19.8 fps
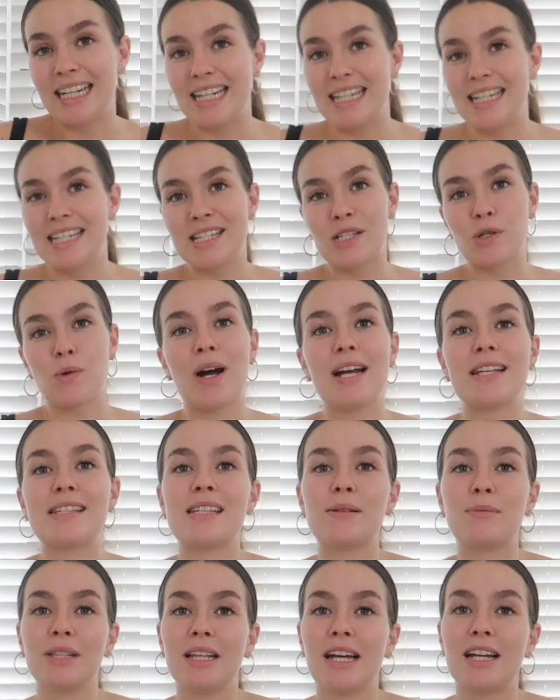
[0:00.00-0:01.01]
is quite
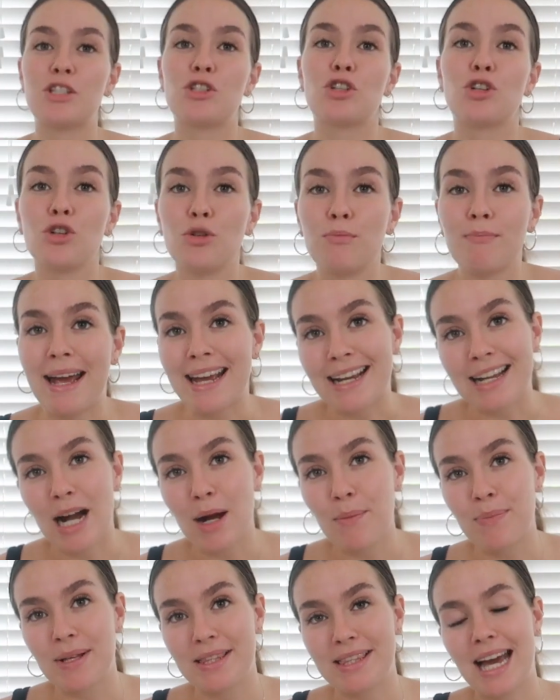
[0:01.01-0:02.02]
similar to
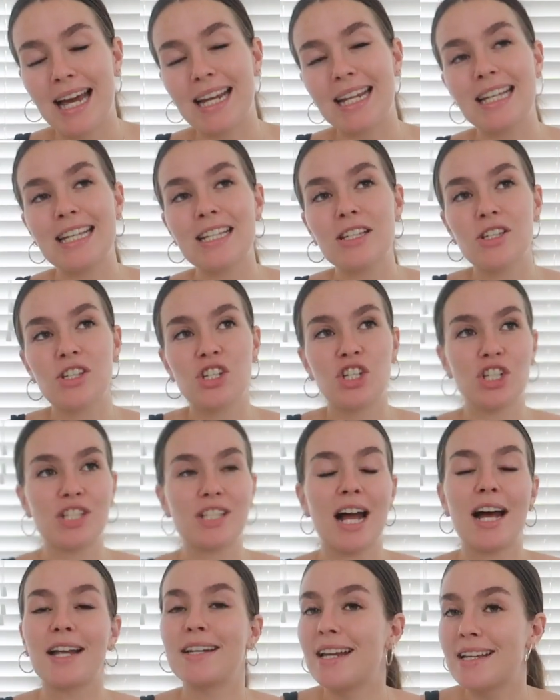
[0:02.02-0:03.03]
makeup, but that is
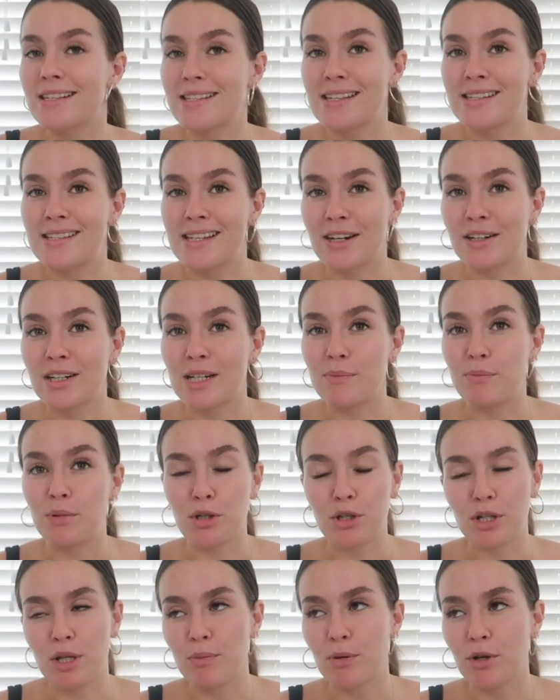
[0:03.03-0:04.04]
just unnecessary
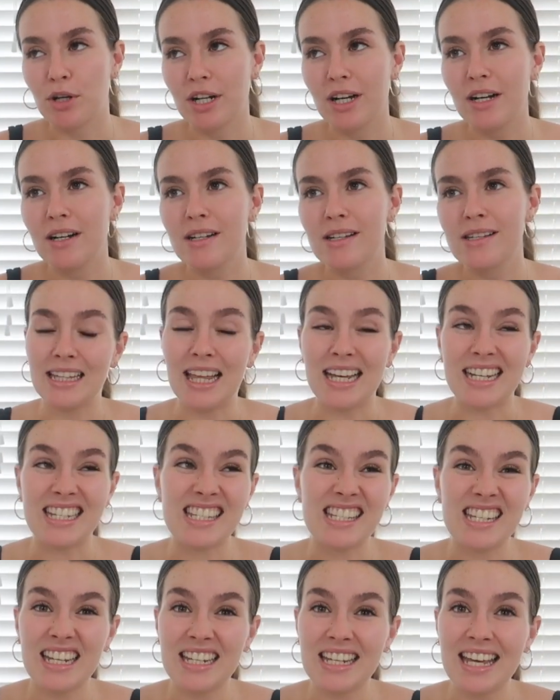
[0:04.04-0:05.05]
beauty products like
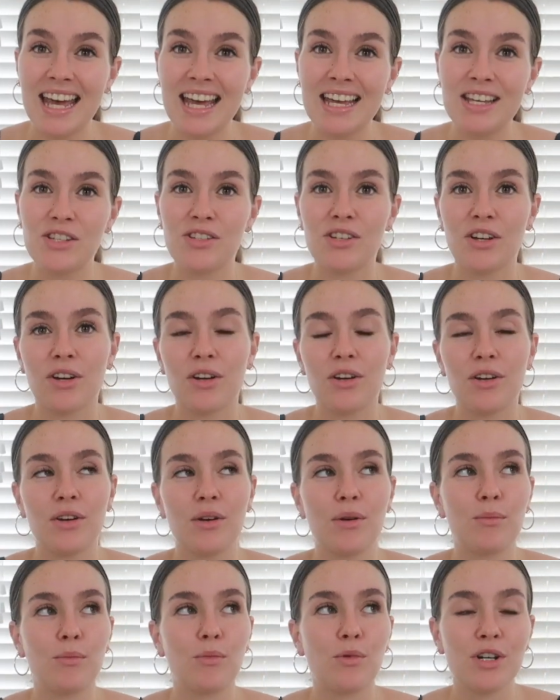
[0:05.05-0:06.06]
skincare. So
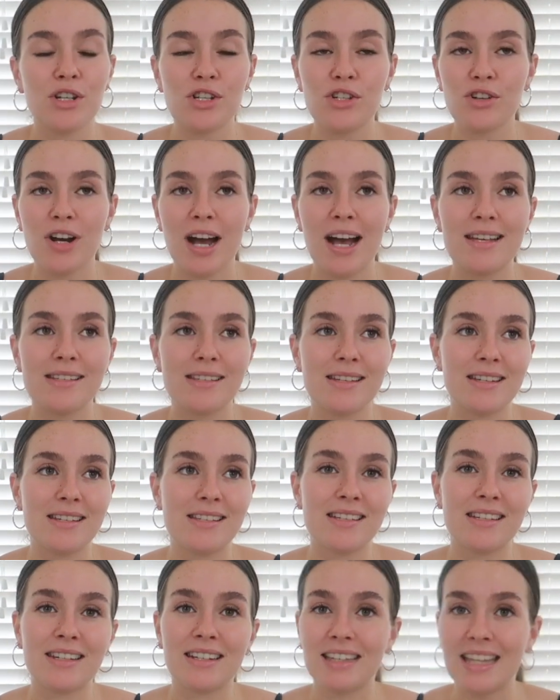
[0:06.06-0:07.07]

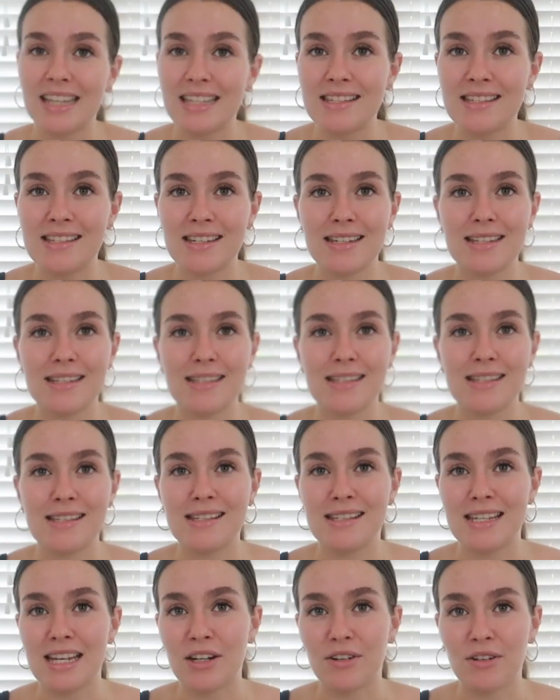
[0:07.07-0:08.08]
moisturizers, cleansers,
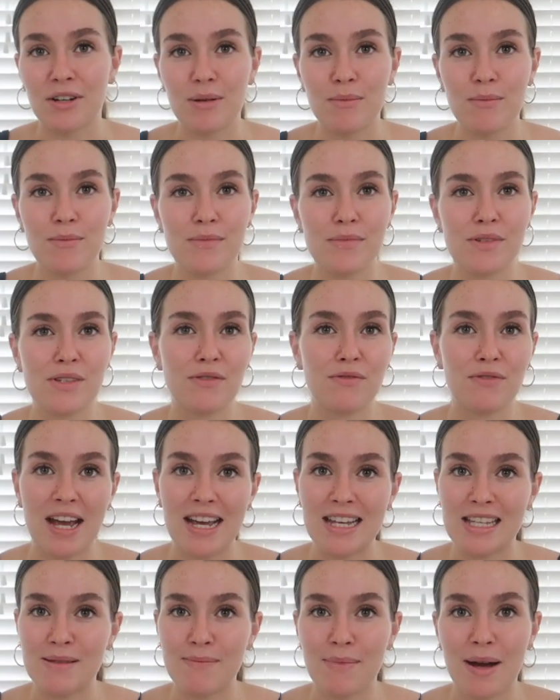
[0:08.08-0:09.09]
serums,
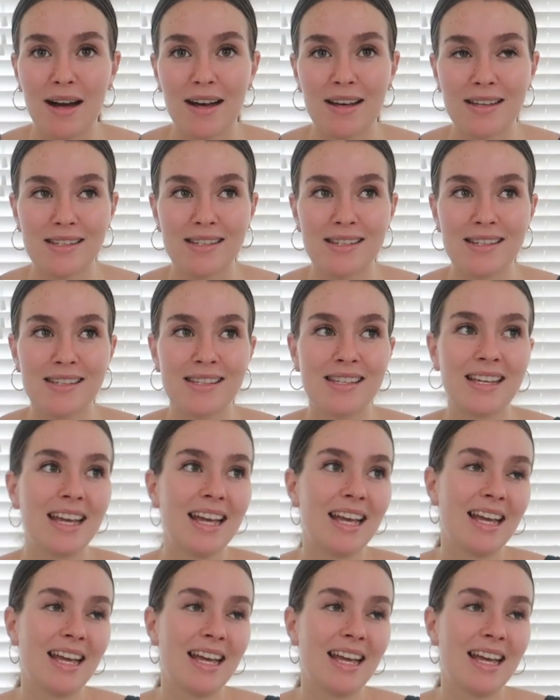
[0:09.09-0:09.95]
face masks,